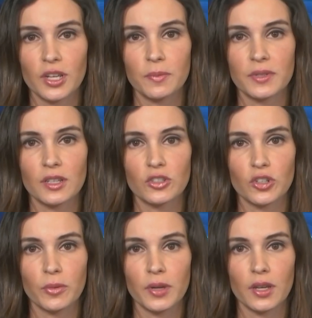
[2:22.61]
your chips in
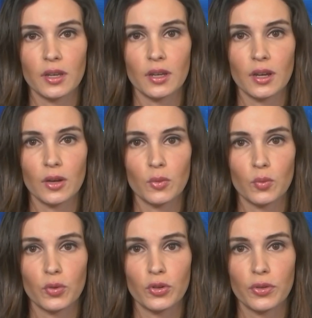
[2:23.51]
Germany.
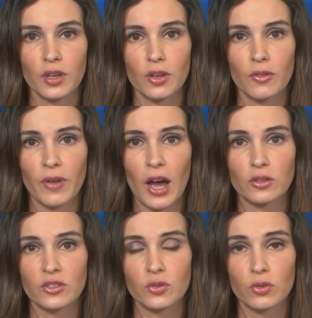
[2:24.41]
Would you think of
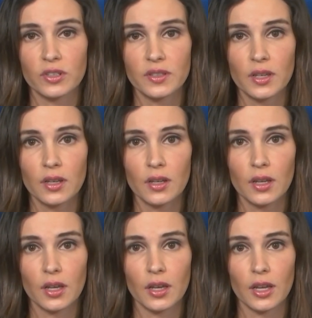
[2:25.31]
outsourcing uh,